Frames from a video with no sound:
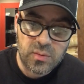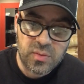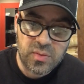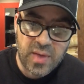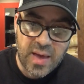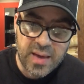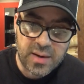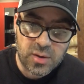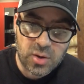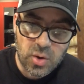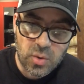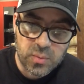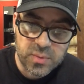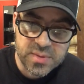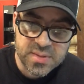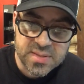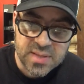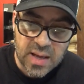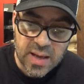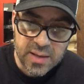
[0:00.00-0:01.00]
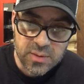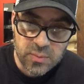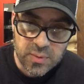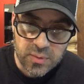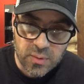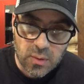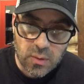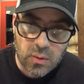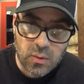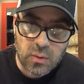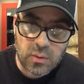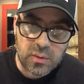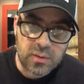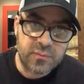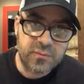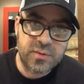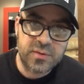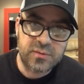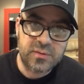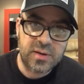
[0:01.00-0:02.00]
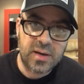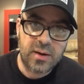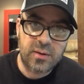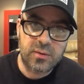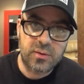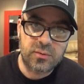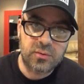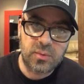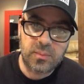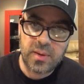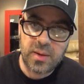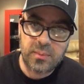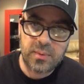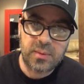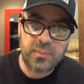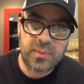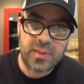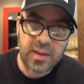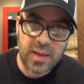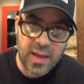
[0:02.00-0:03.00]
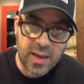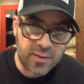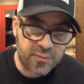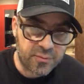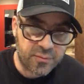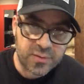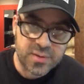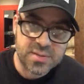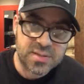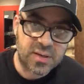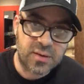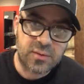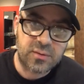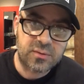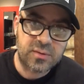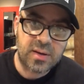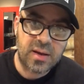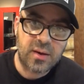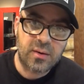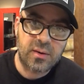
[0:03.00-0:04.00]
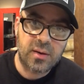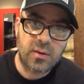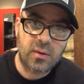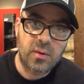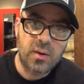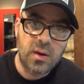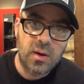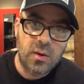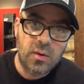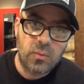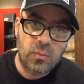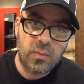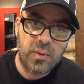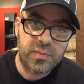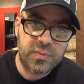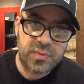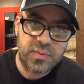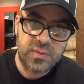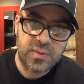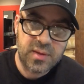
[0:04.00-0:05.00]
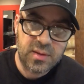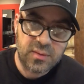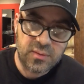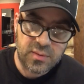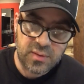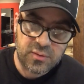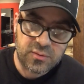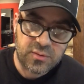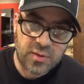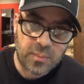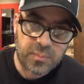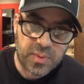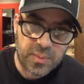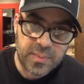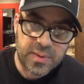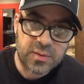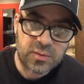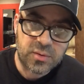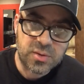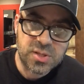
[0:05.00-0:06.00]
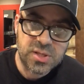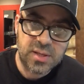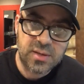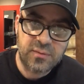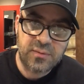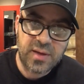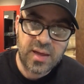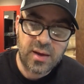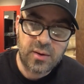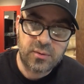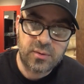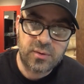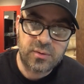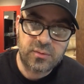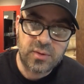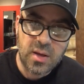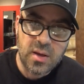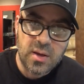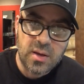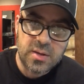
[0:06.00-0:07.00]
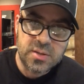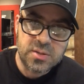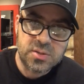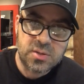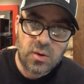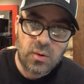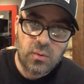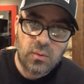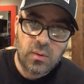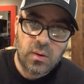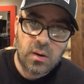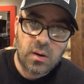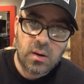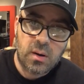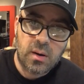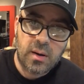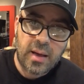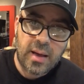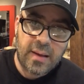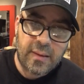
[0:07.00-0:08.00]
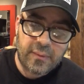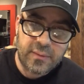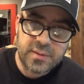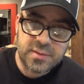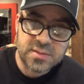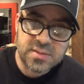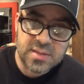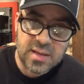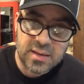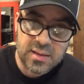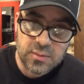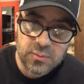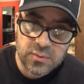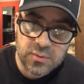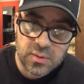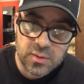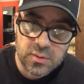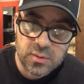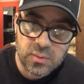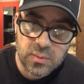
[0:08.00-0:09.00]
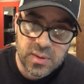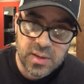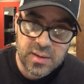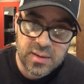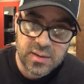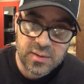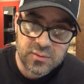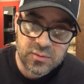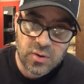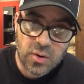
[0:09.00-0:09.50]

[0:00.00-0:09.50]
that coincide with all of the scenarios. You'll be able to play every single scenario with this supplemental sheet of counters. So Alan said he was going to do it at his